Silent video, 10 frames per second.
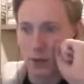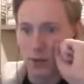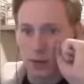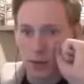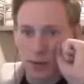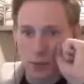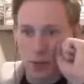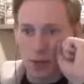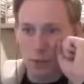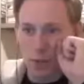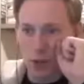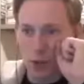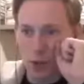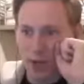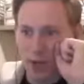Will go
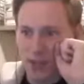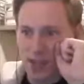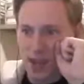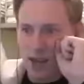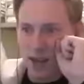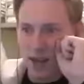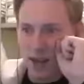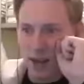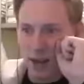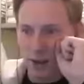inside now.